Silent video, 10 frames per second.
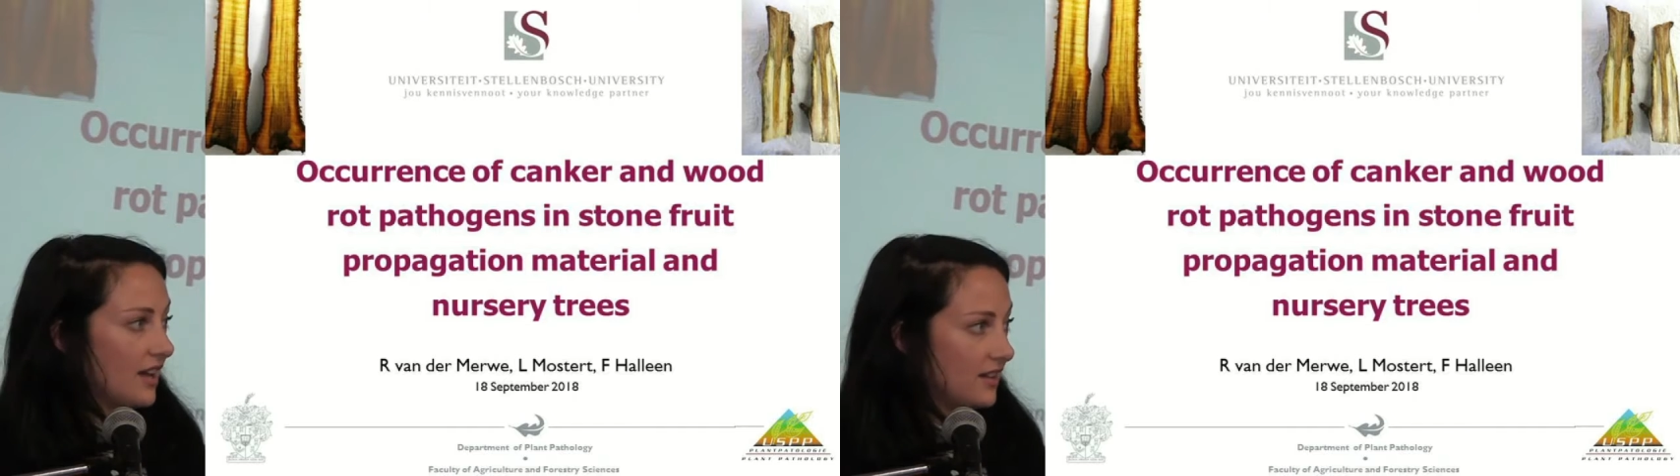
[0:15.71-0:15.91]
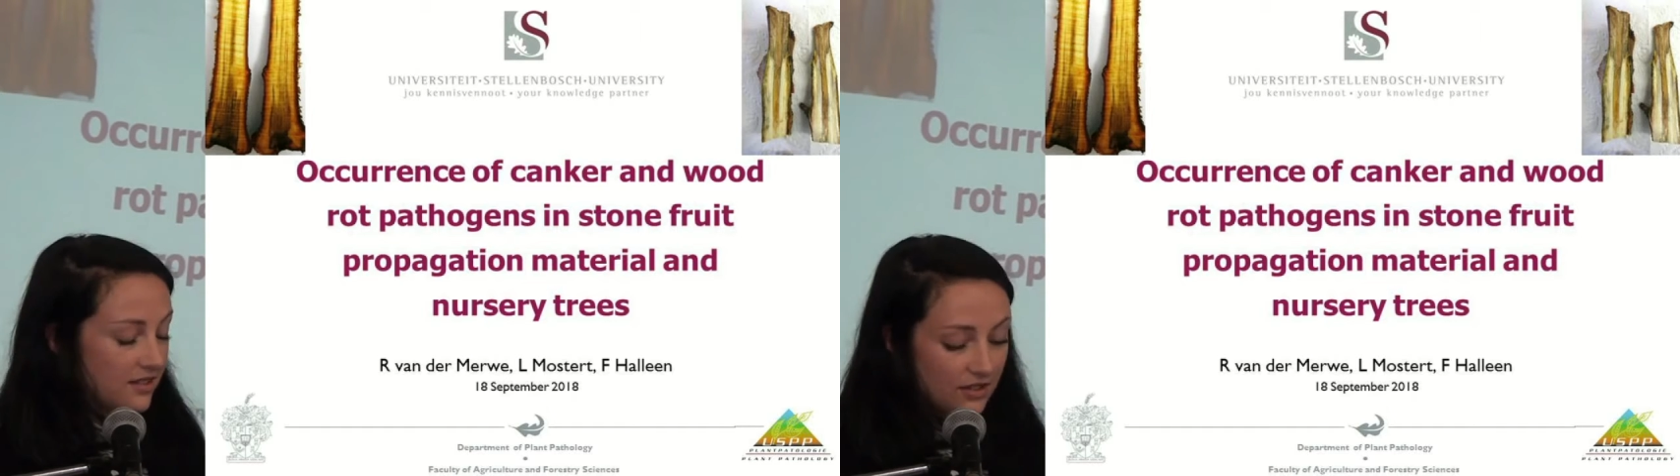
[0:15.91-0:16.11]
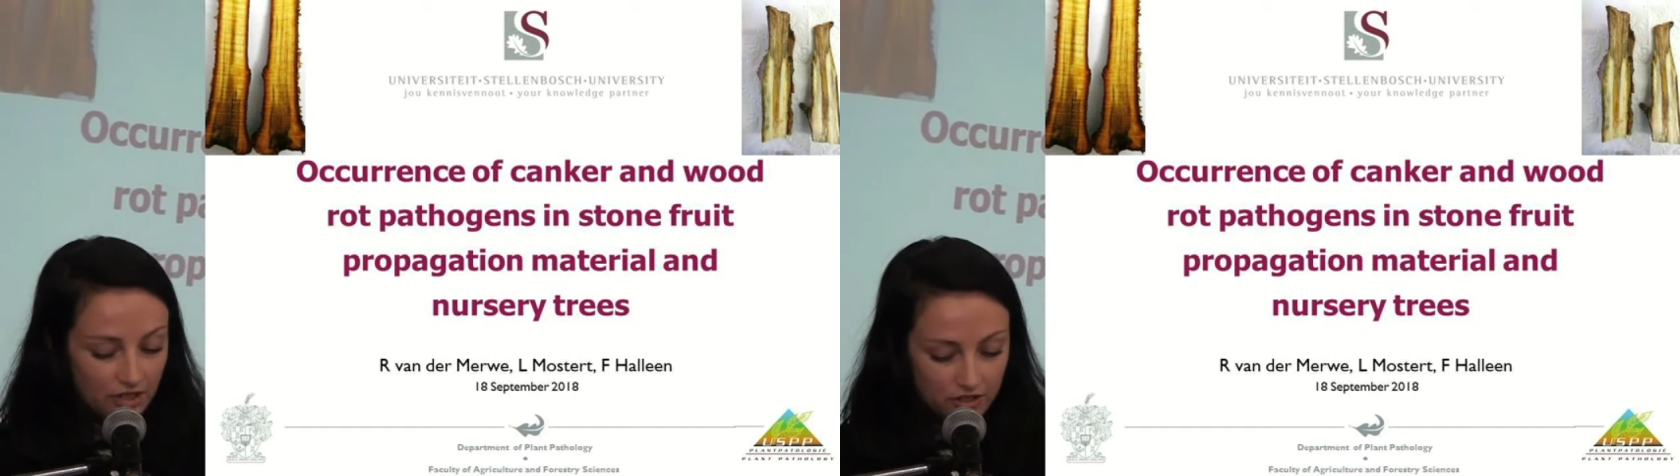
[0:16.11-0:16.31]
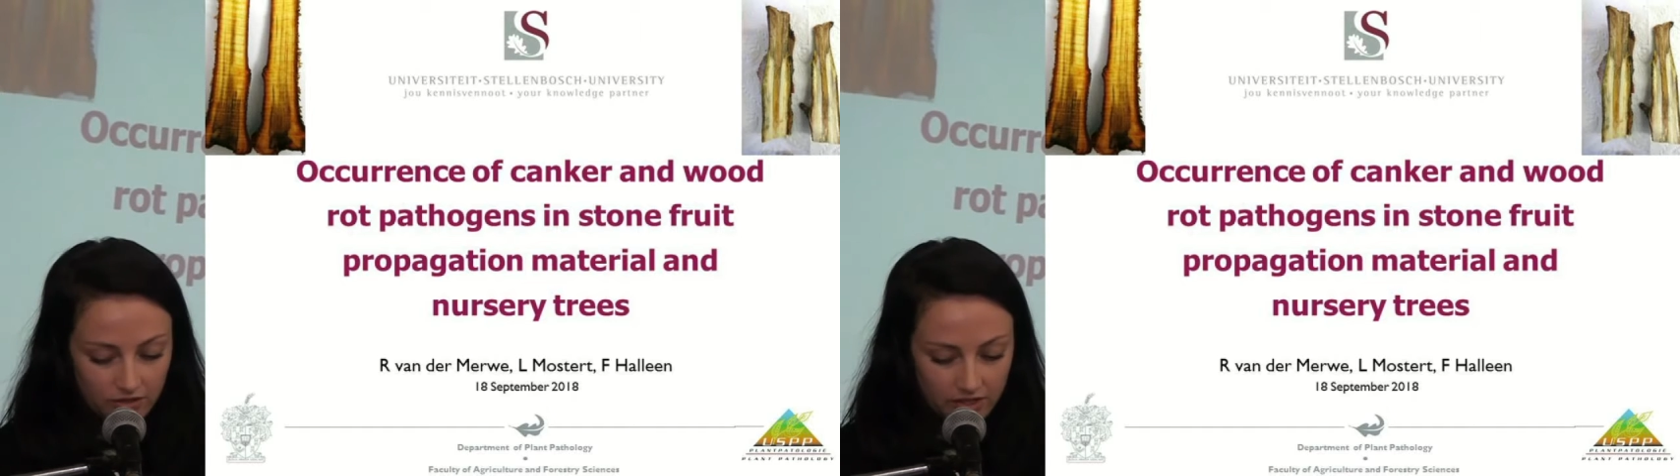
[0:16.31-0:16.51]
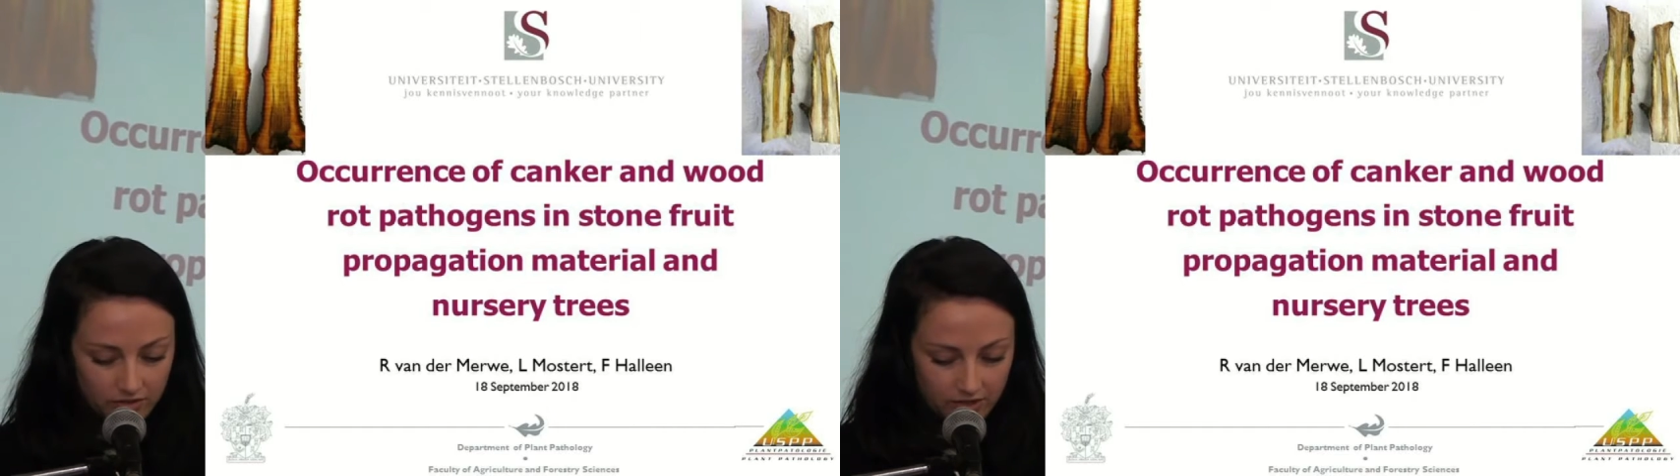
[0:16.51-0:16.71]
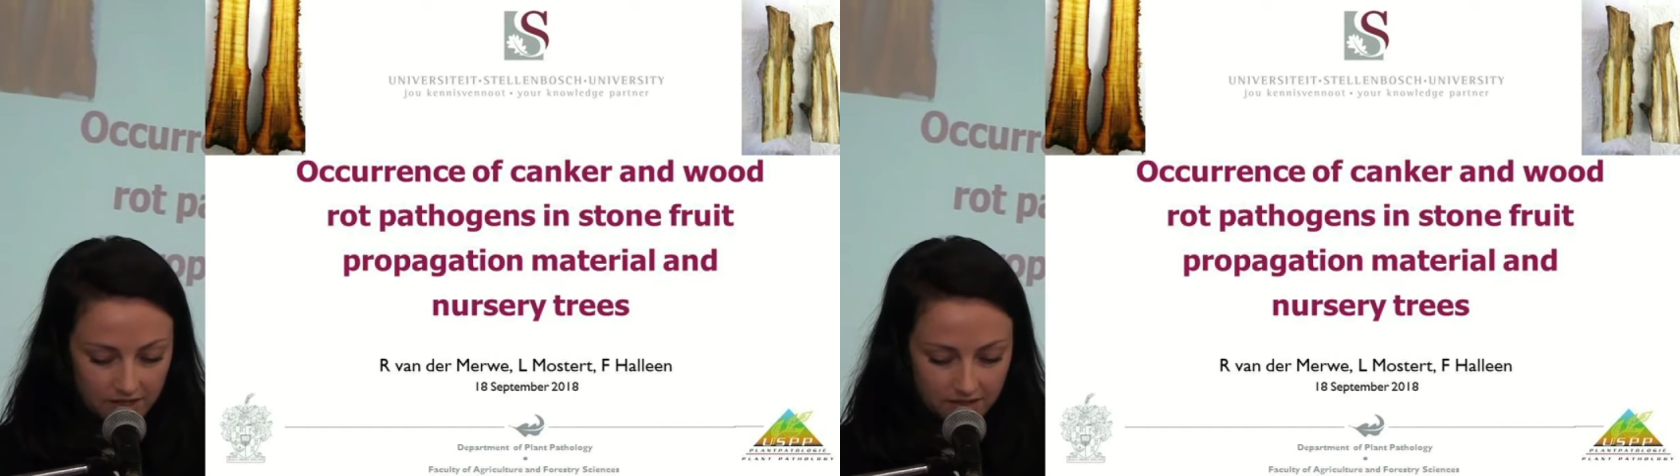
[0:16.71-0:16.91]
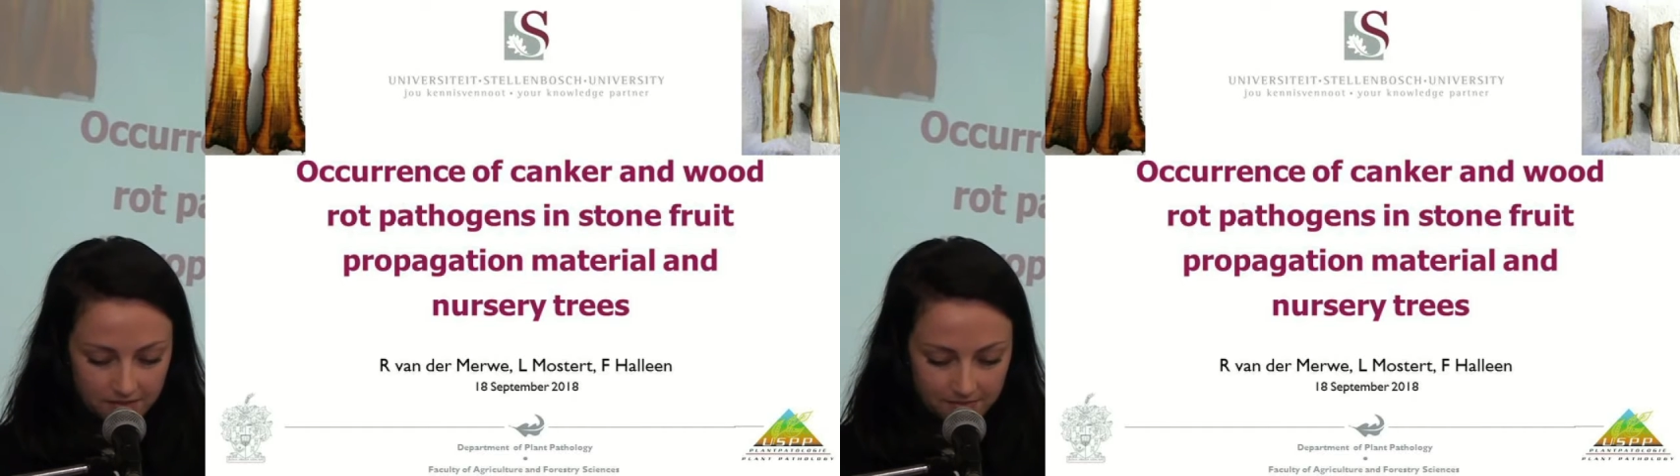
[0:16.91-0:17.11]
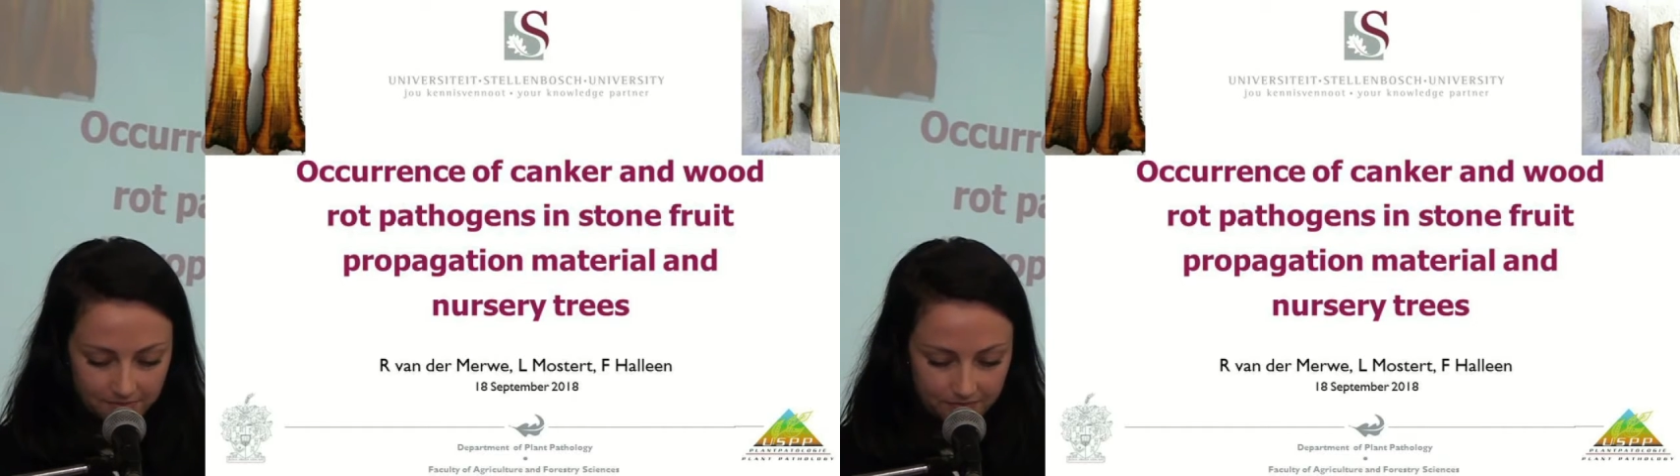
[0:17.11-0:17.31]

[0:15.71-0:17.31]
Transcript: and nursery trees.